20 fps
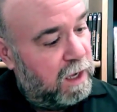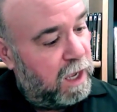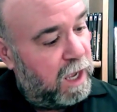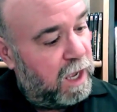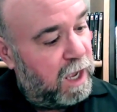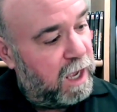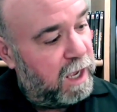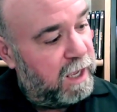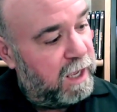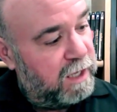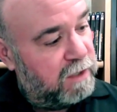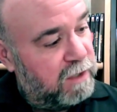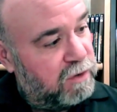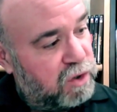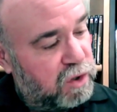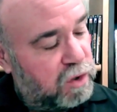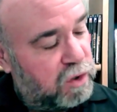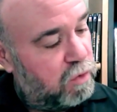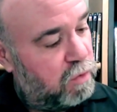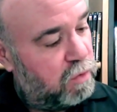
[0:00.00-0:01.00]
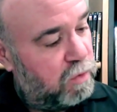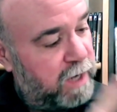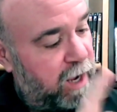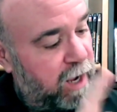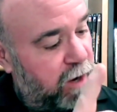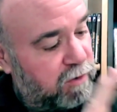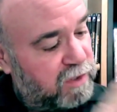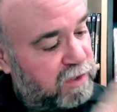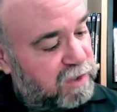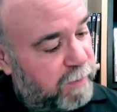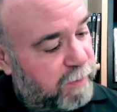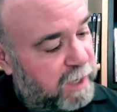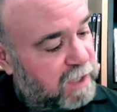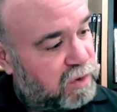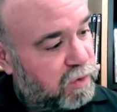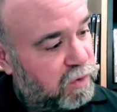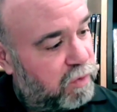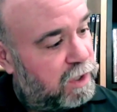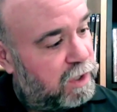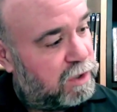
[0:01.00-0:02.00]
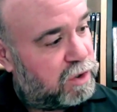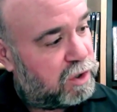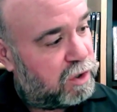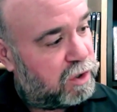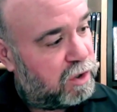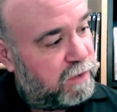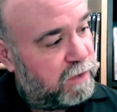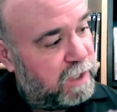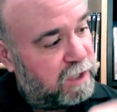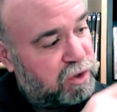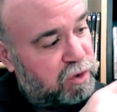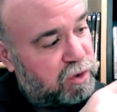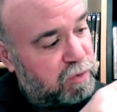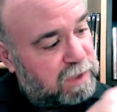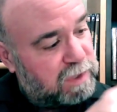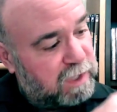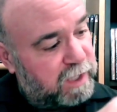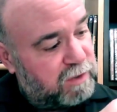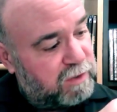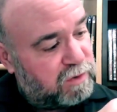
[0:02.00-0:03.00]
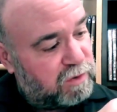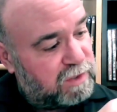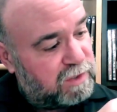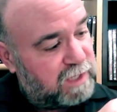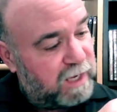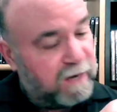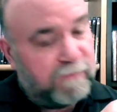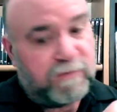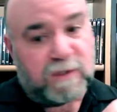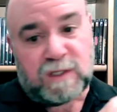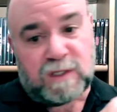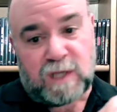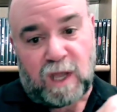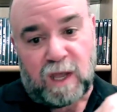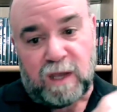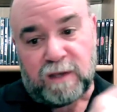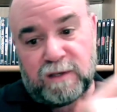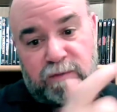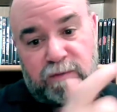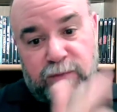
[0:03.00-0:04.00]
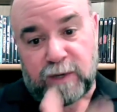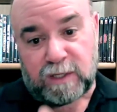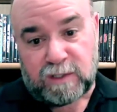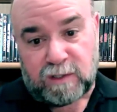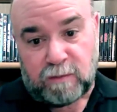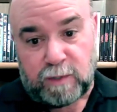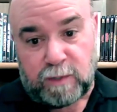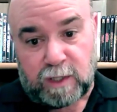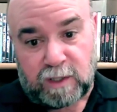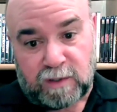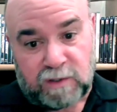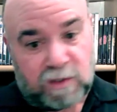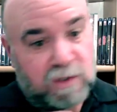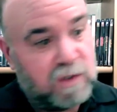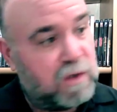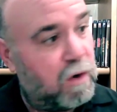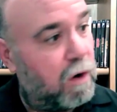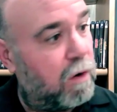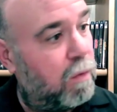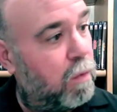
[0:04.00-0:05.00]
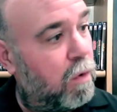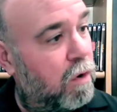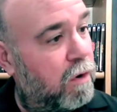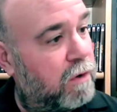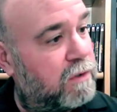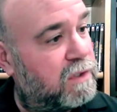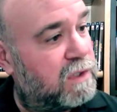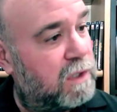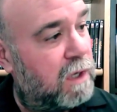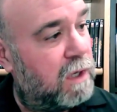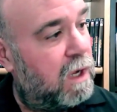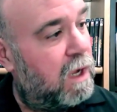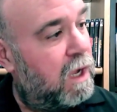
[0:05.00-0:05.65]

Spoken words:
into an outer space creature that shoots lasers out of its eyes, basically because of Star Wars.